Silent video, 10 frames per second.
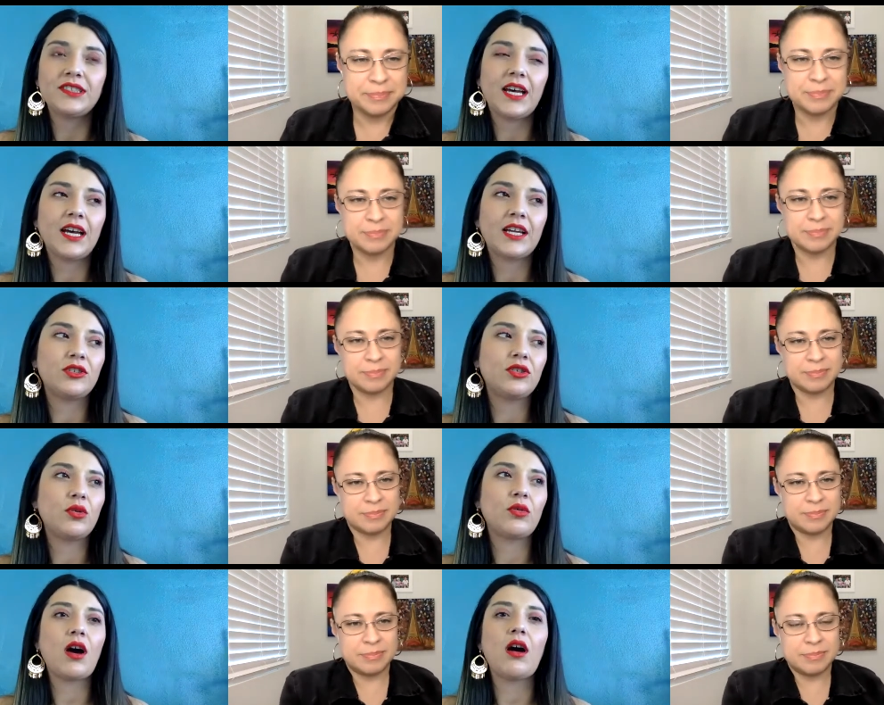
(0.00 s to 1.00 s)
Speaker 1: had, you
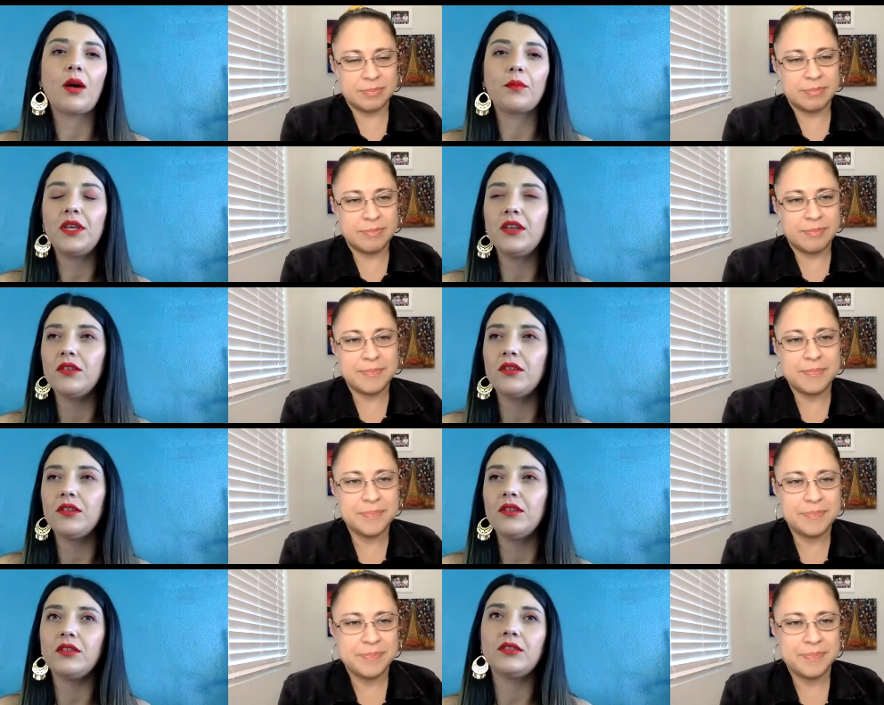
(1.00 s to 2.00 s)
know, a hot meal,
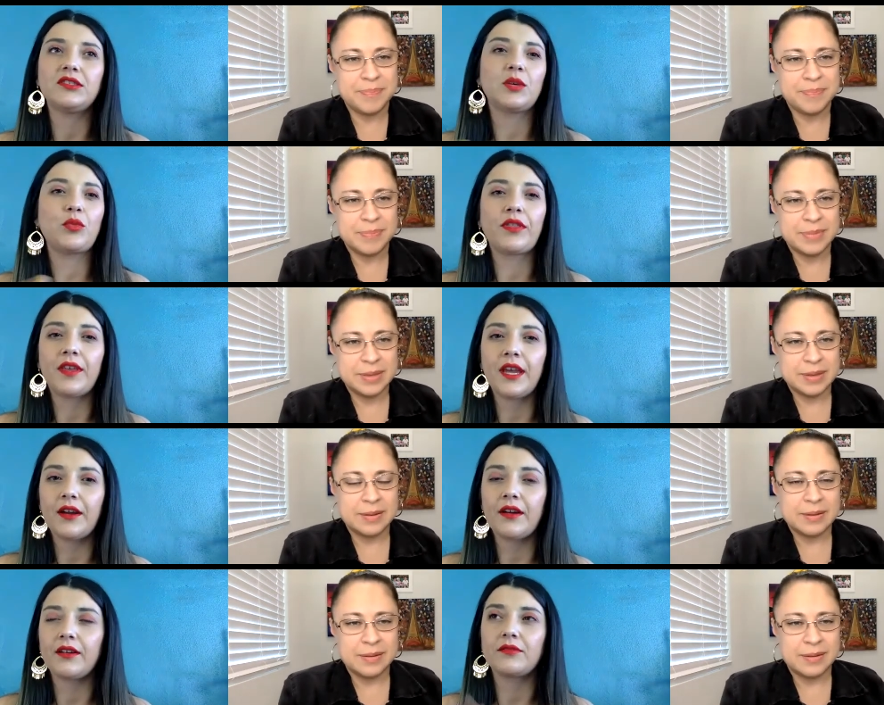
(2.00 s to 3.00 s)
someone
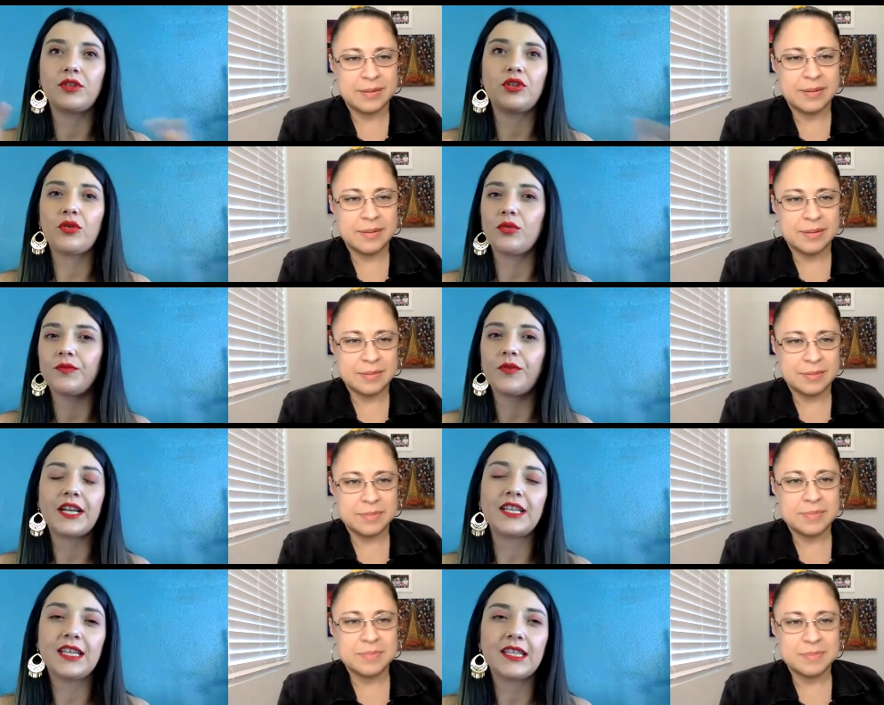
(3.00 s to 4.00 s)
there, you know, for
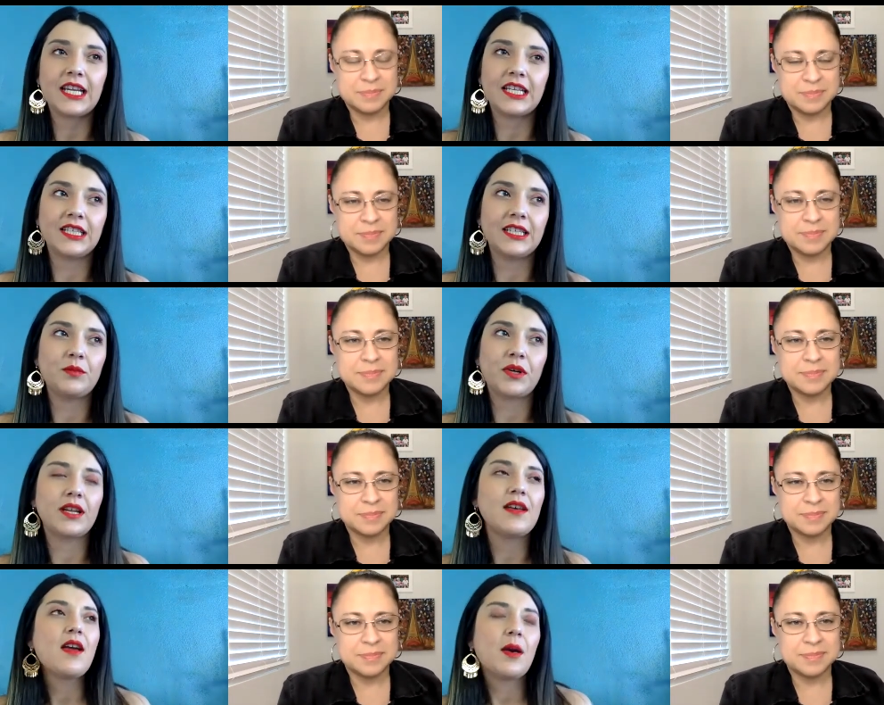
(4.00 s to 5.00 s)
anything that I needed.
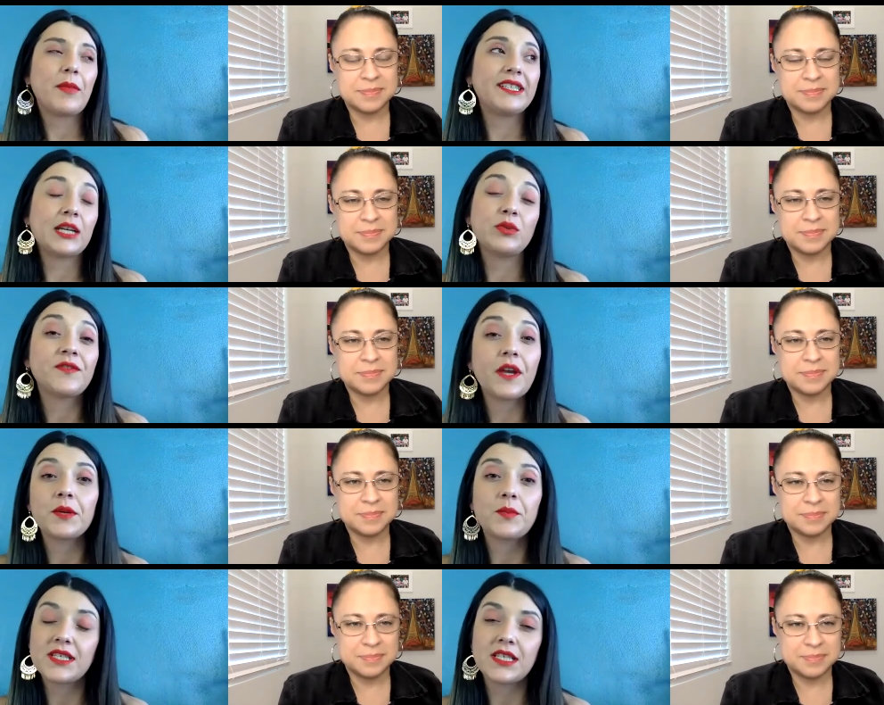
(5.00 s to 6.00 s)
But my dad was
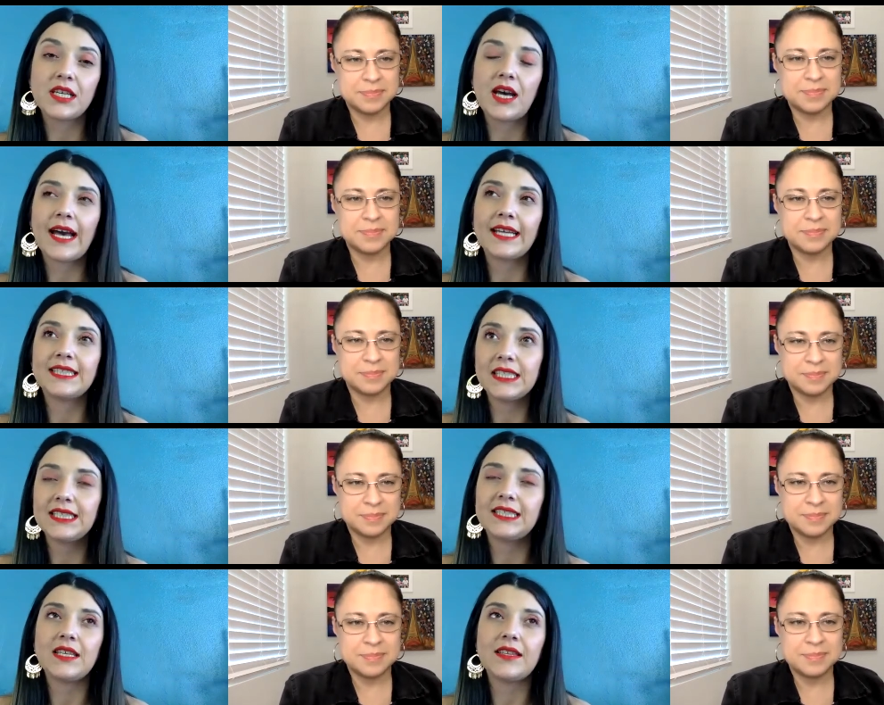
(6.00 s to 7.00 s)
very busy. I
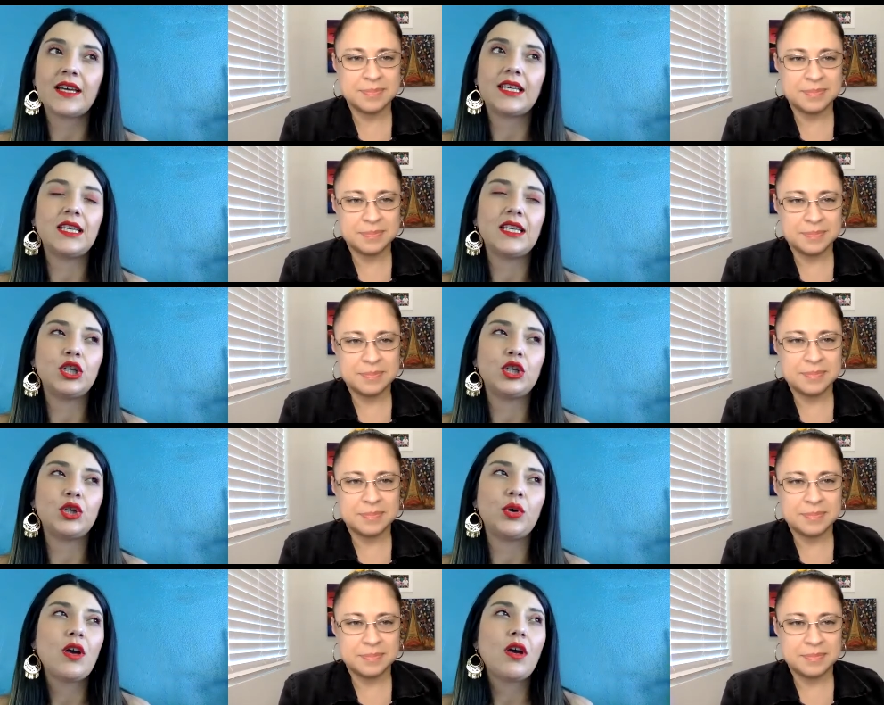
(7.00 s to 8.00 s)
did see that
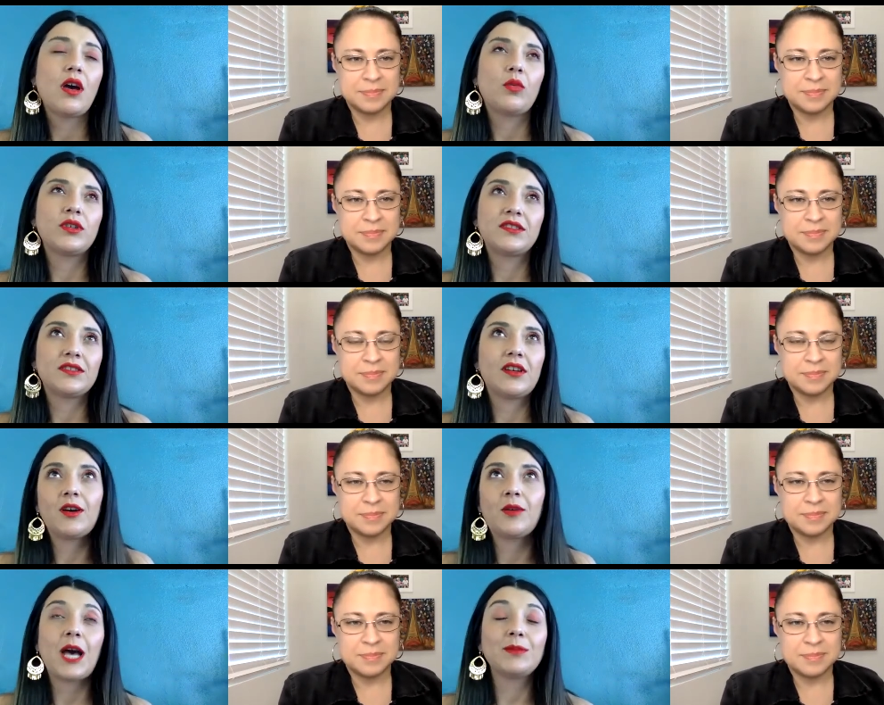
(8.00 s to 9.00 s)
he was
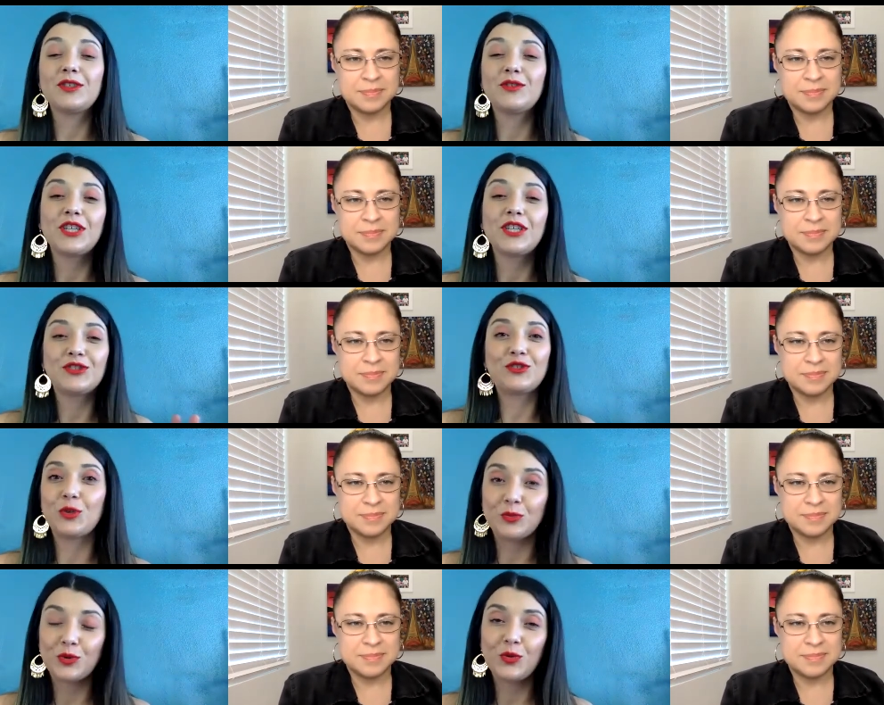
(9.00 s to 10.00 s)
um, absolutely
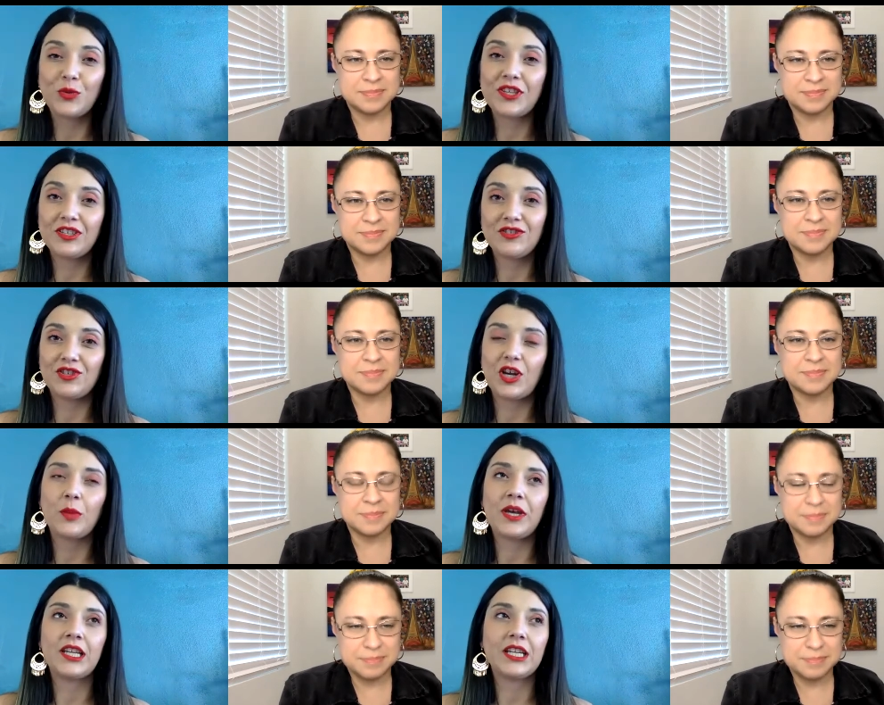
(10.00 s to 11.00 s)
consumed with his
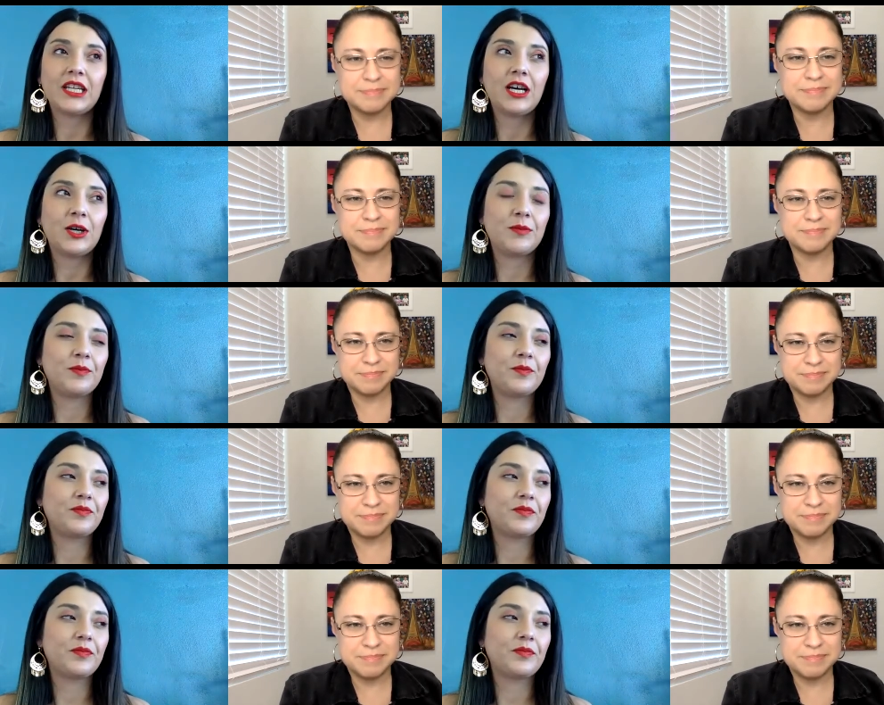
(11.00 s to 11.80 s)
job, and um,